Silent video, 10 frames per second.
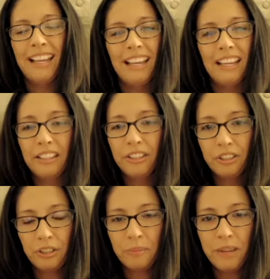And there are
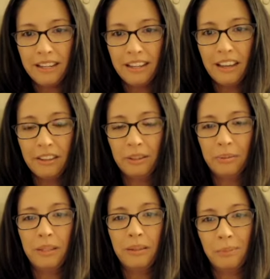so many other
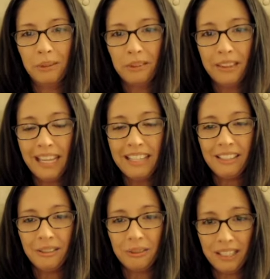people. Thank
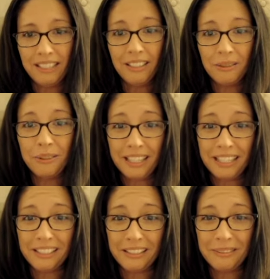you, thank you,
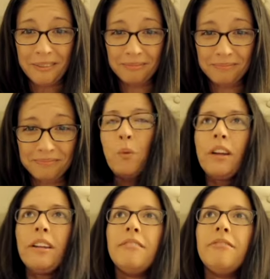thank you.
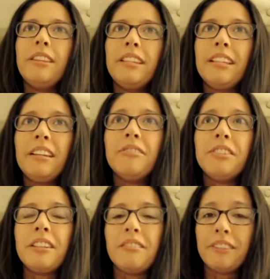One of the
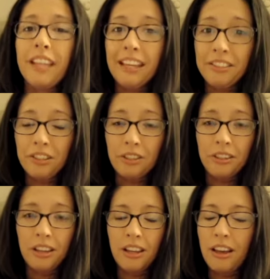gifts of
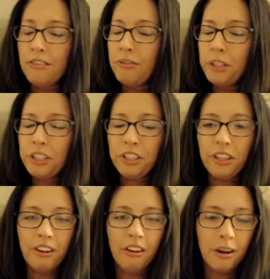cancer, of which
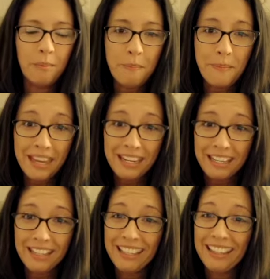there are
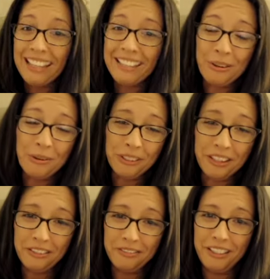many, that's a whole
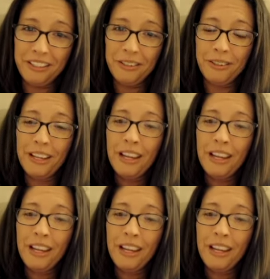nother video,